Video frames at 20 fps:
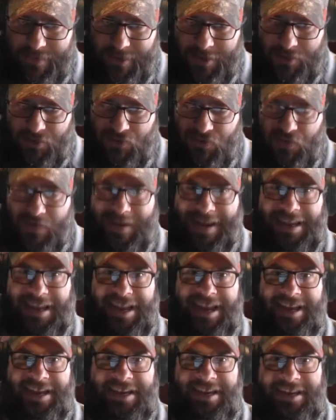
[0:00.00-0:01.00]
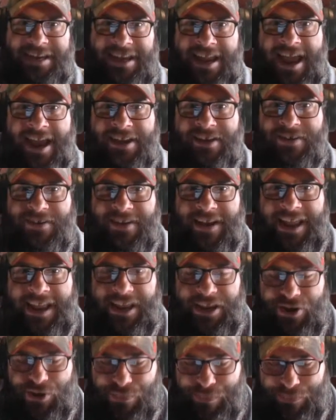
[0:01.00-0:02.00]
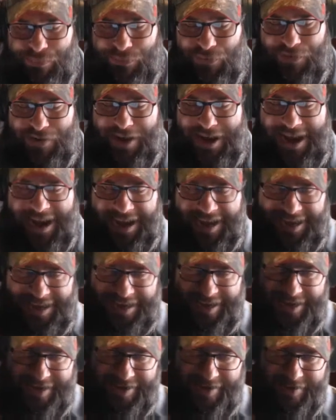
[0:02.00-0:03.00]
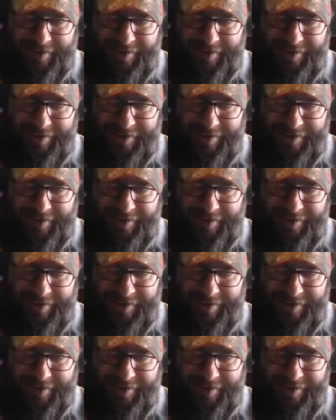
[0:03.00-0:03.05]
And so I can indoctrinate your brain.